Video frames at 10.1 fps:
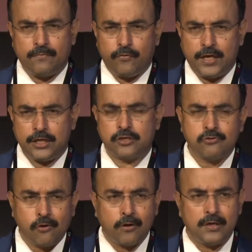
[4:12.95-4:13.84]
very
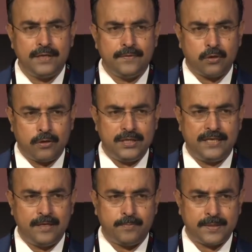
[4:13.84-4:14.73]
strongly with all the
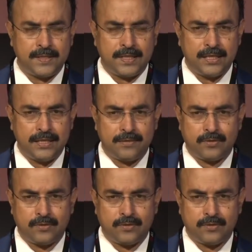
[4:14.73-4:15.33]
developers sitting here.